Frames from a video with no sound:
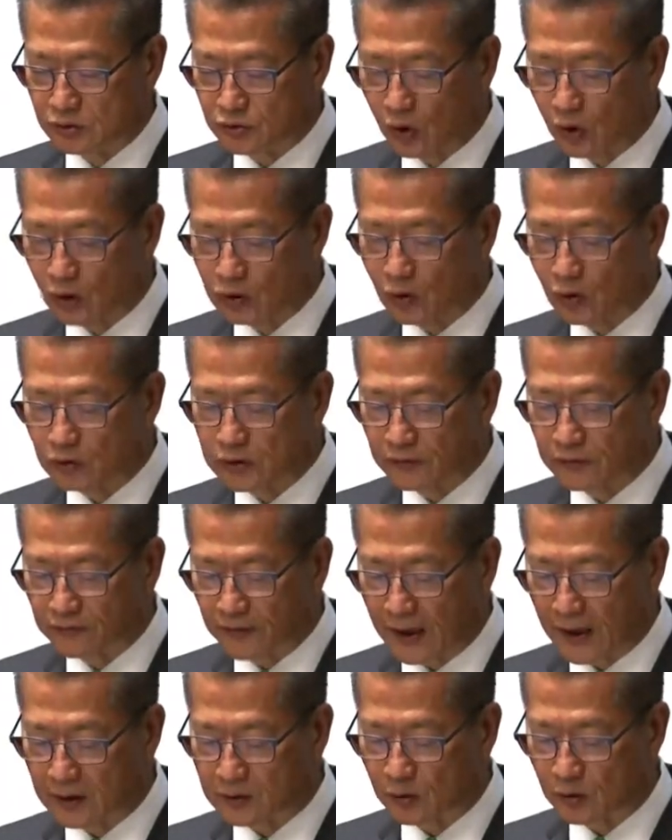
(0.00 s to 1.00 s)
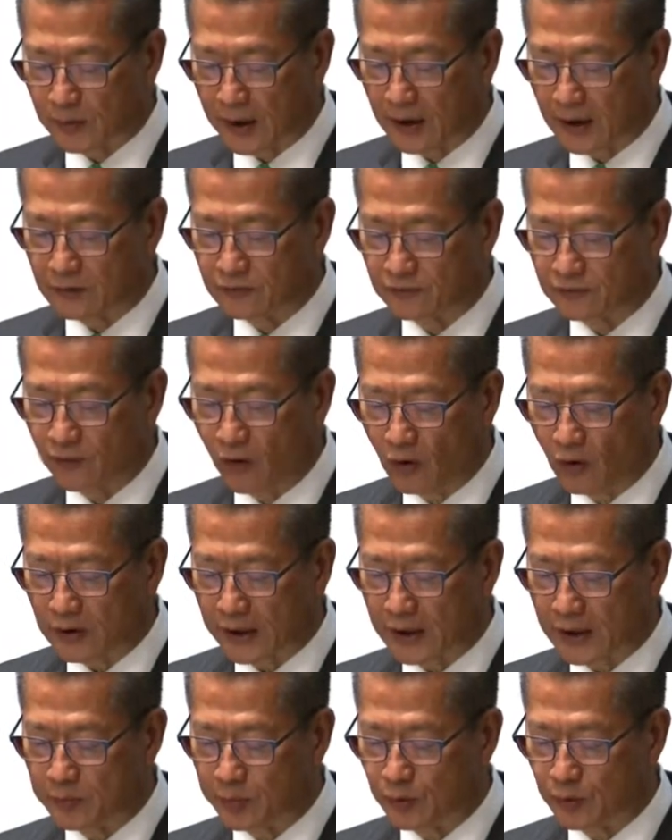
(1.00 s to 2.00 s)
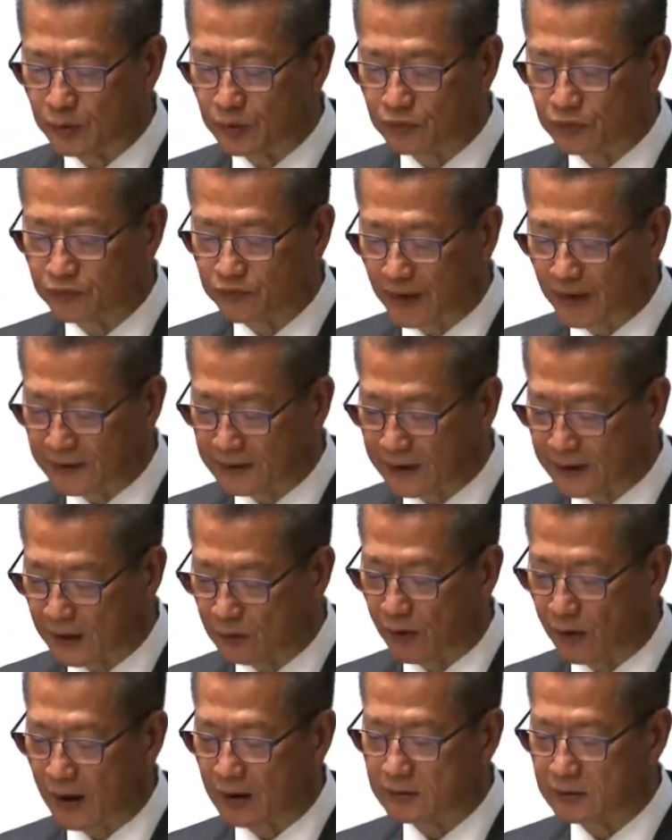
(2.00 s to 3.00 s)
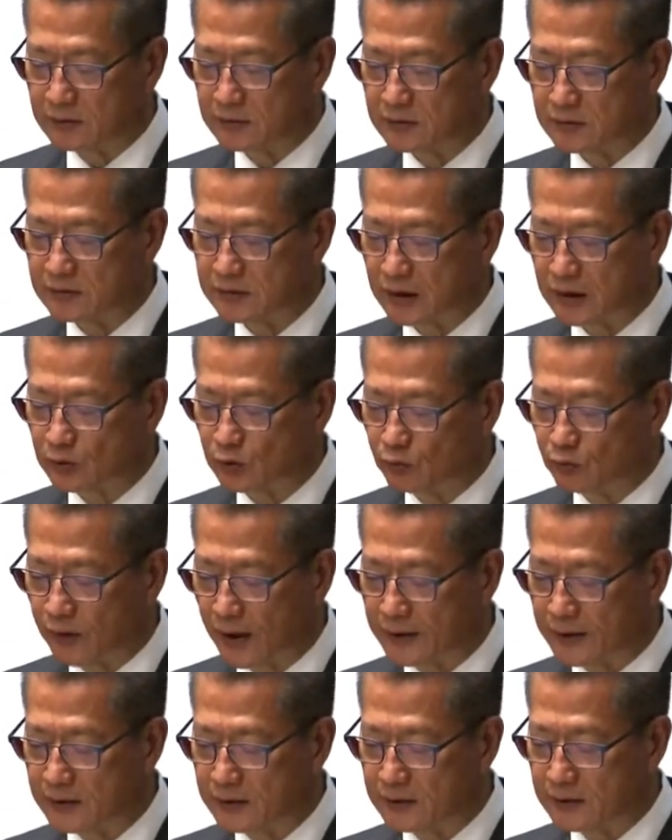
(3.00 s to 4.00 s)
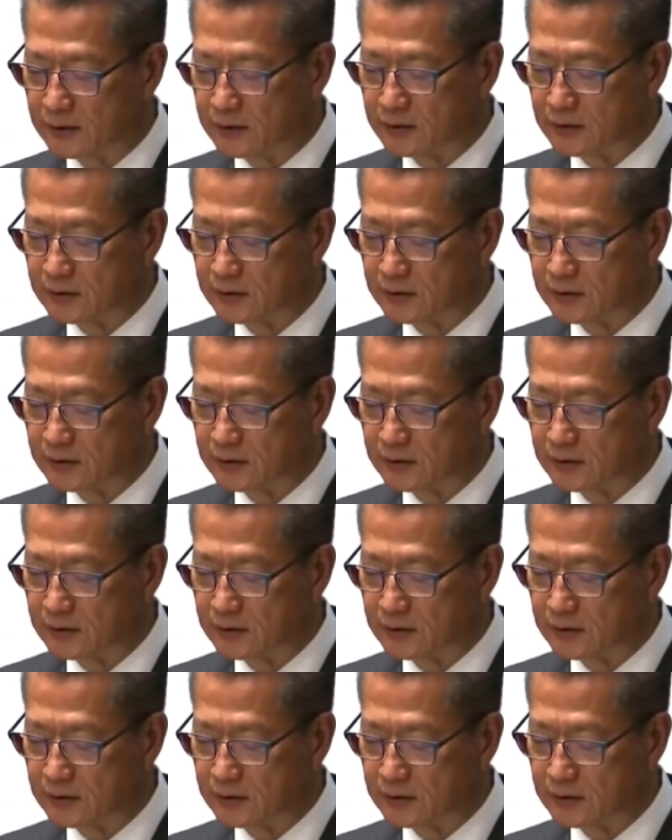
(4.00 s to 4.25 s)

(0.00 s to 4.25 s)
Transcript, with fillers: Among those engaged, about 1,400 are postdoctoral talent.